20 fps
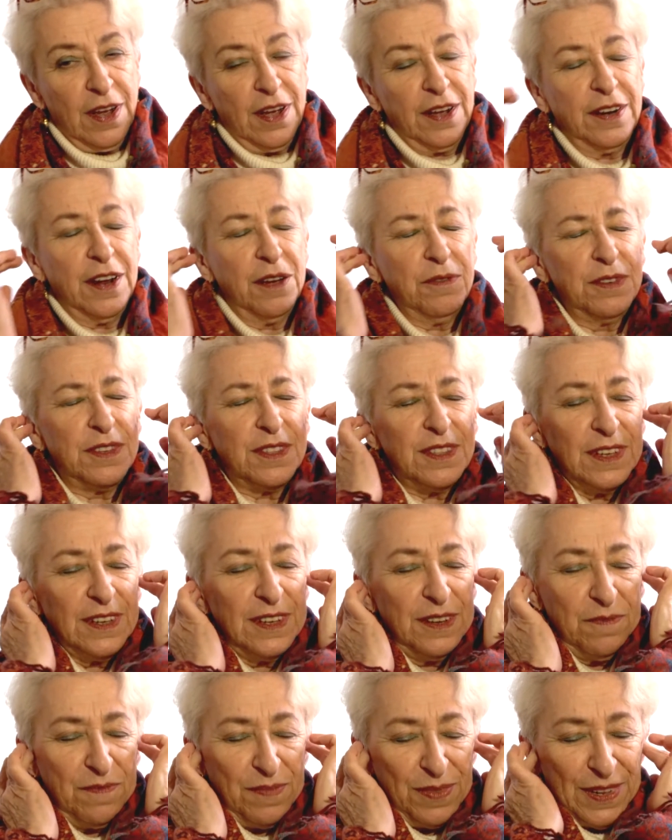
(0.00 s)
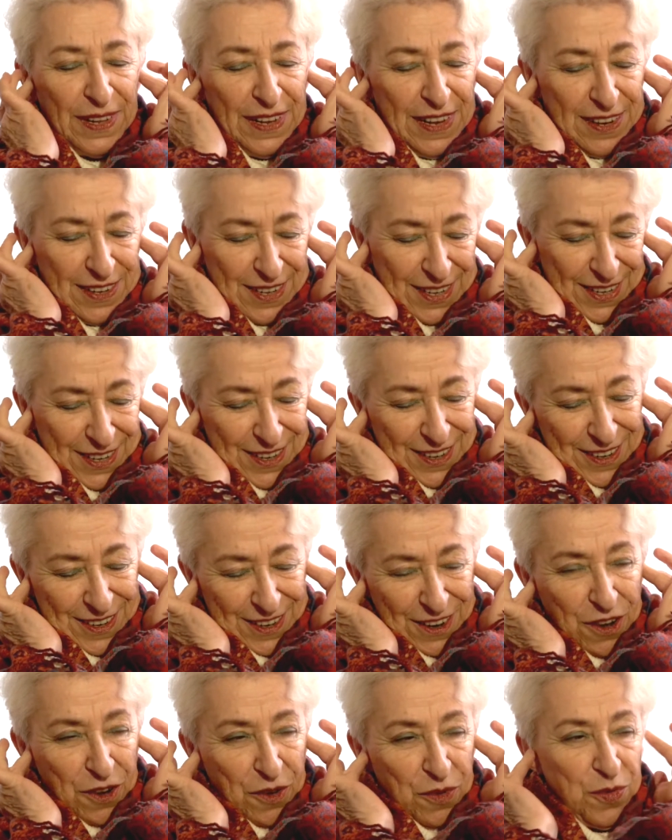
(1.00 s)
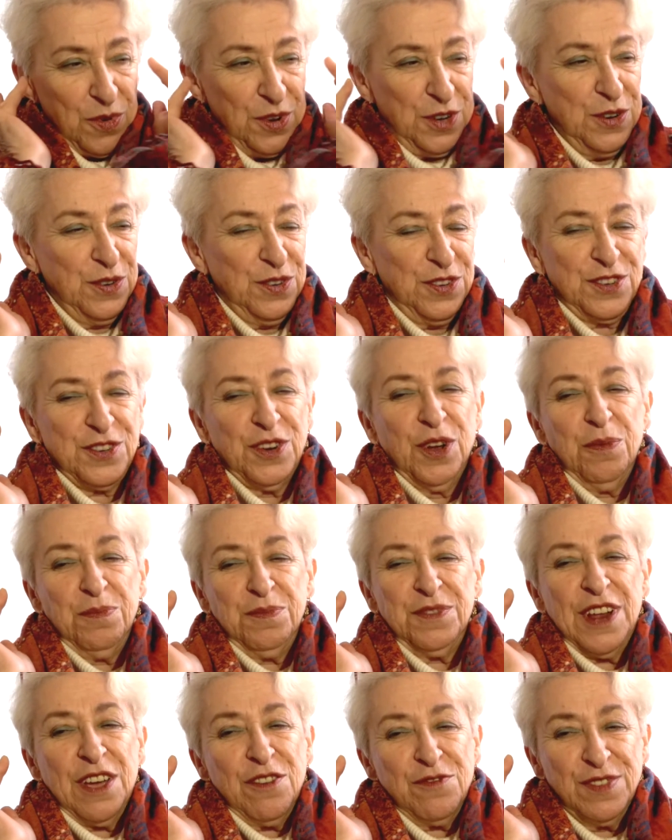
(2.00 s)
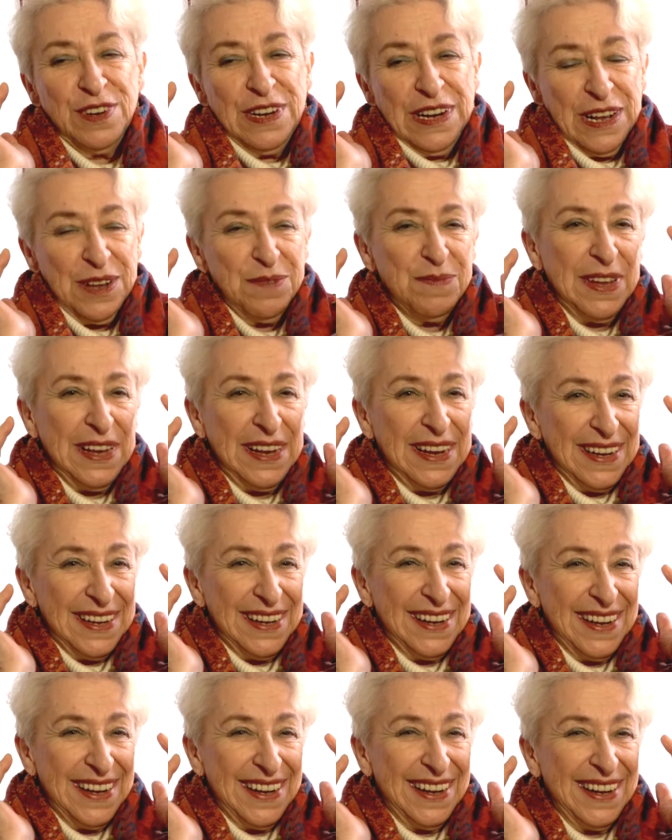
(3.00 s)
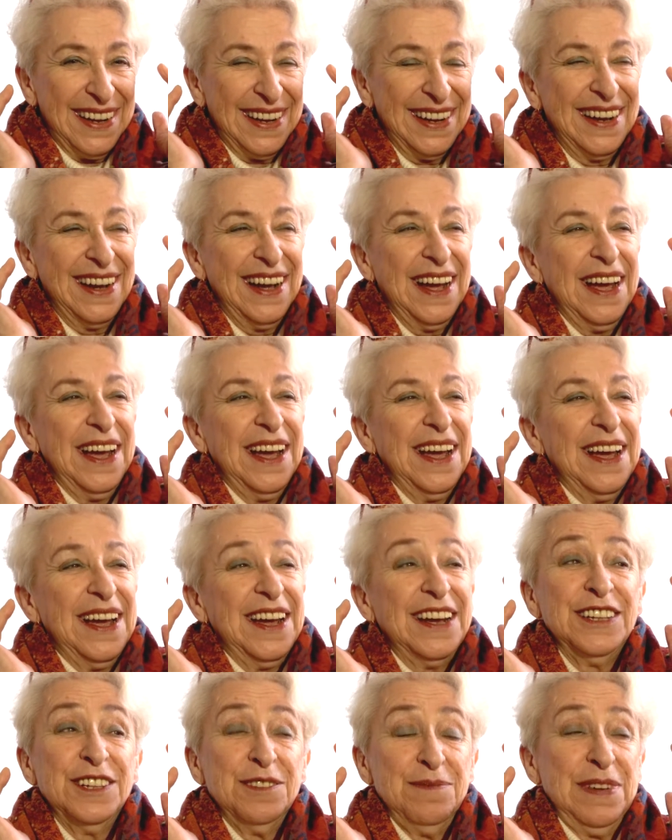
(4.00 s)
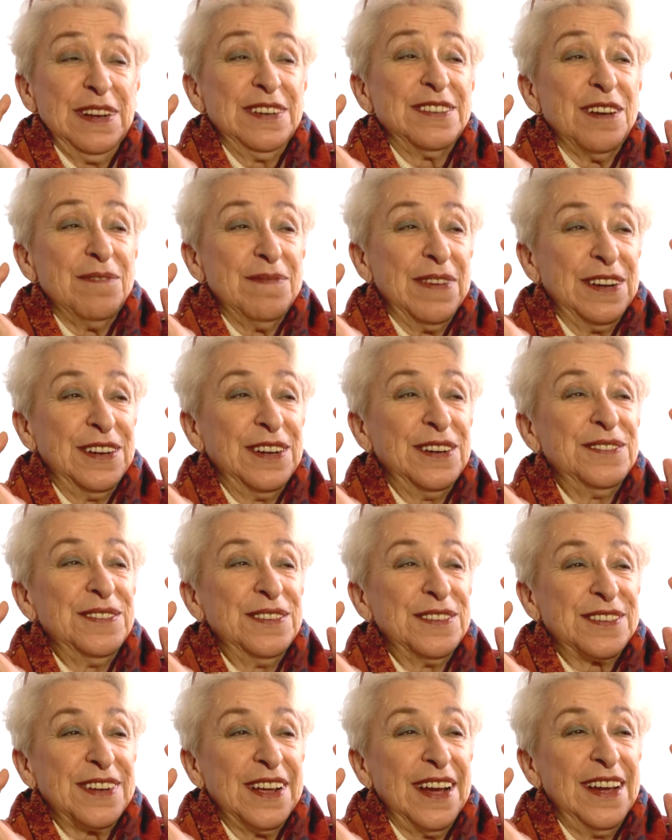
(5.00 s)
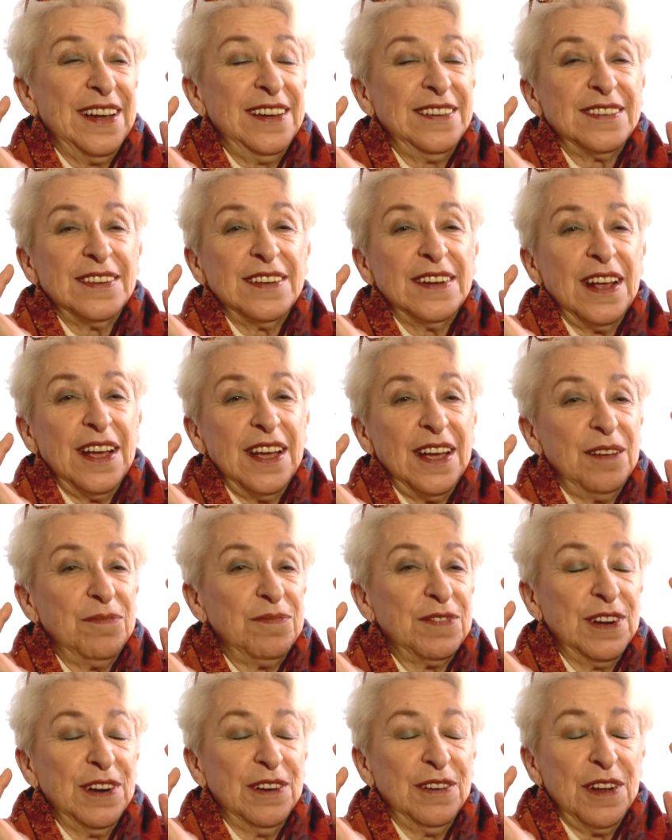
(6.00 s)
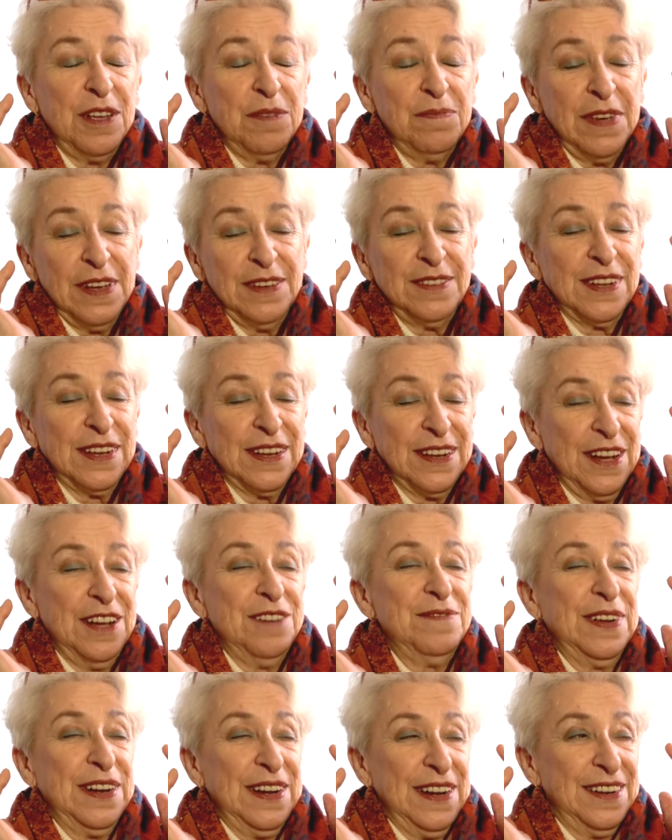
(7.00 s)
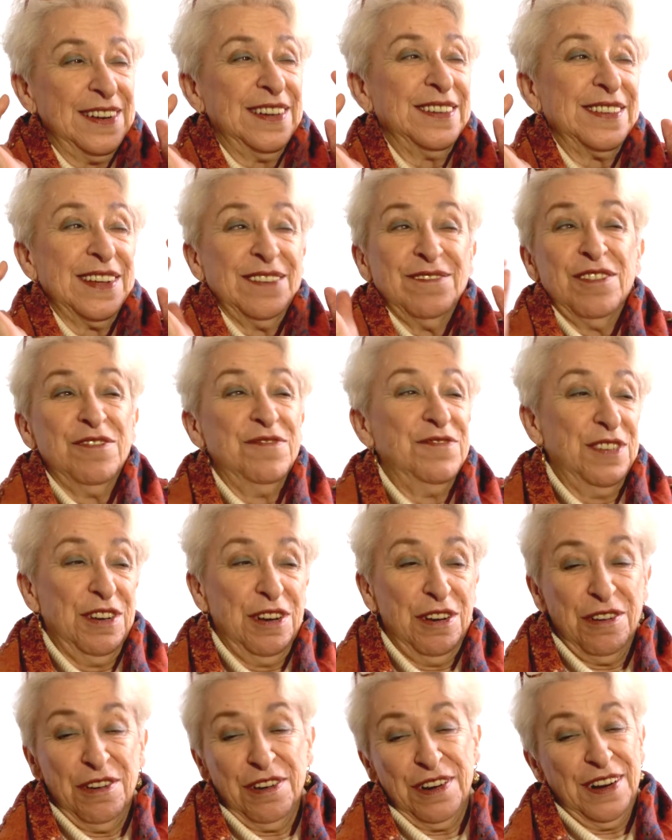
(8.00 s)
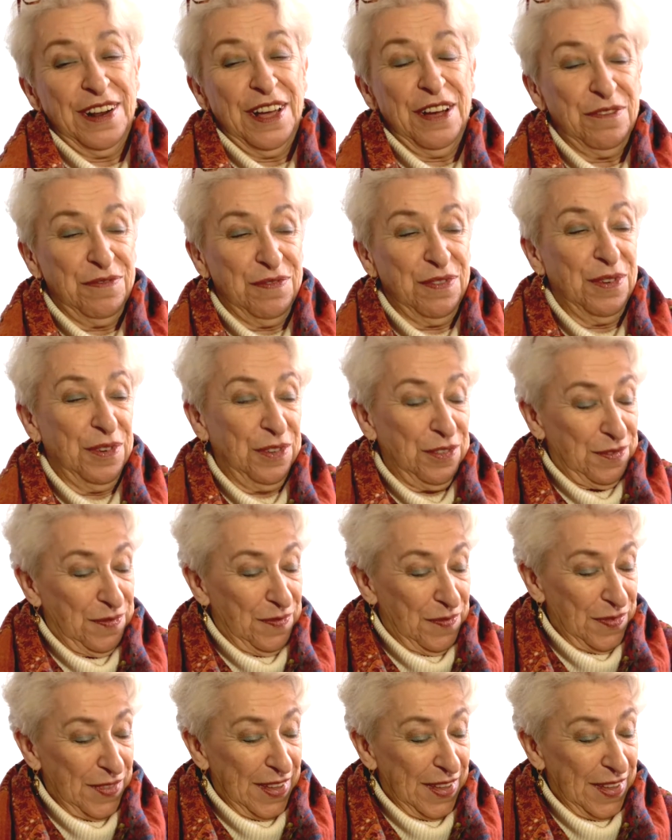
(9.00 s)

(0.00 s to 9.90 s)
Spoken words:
And I was thinking, please, would you stop deafening me? In the meantime, I know this guy. He's an absolutely amazing guy, but he does have a very loud voice.